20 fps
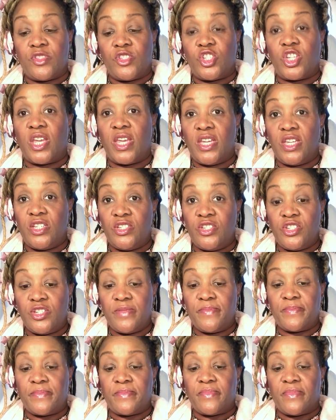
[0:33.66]
change,
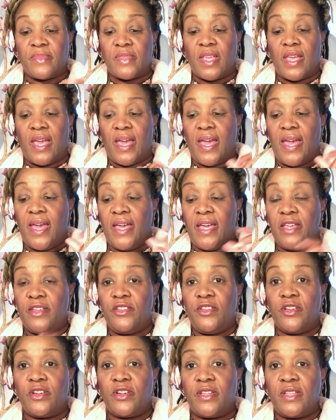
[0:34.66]

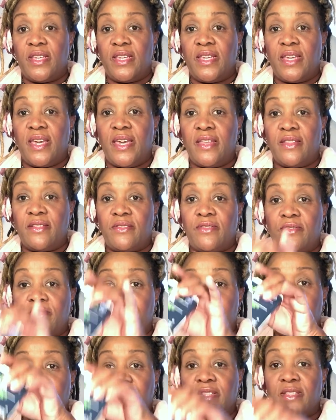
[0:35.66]
and you're going to get
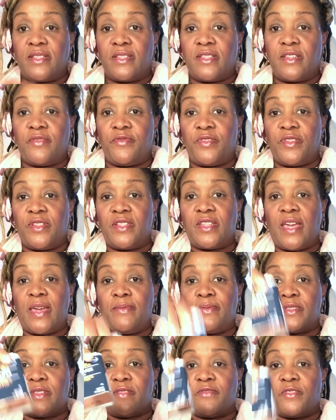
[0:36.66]
three different
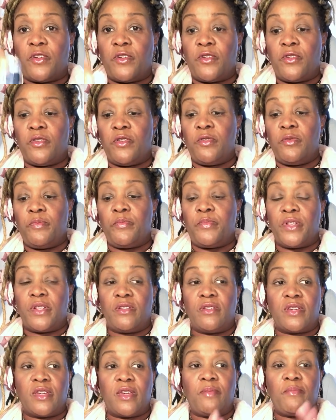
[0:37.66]
types of herb. But
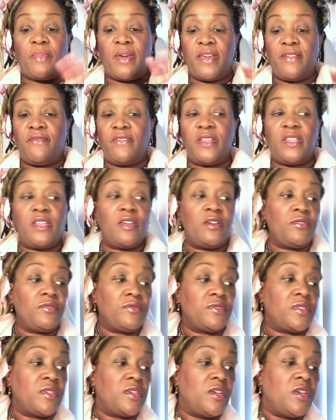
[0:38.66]
look at my
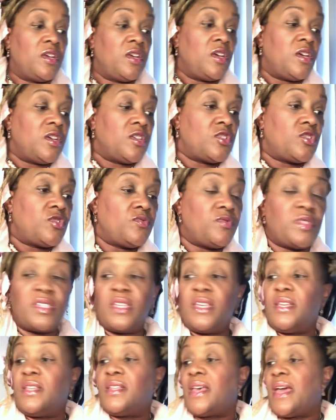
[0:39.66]
videos to
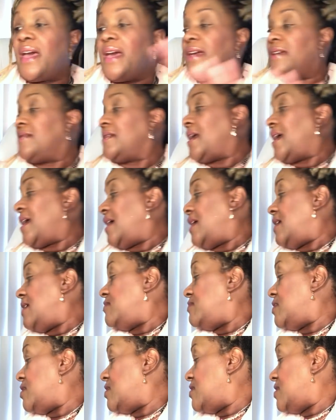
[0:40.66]
see that.
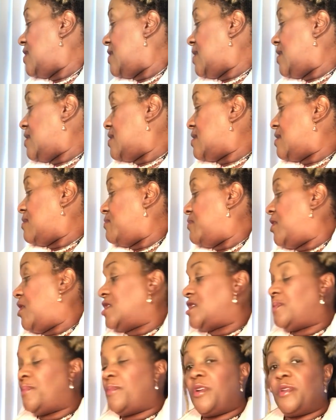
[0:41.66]
And we're going to get some
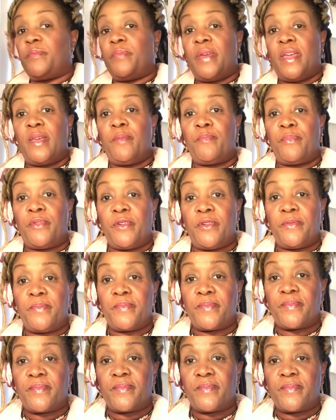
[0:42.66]
parchment paper.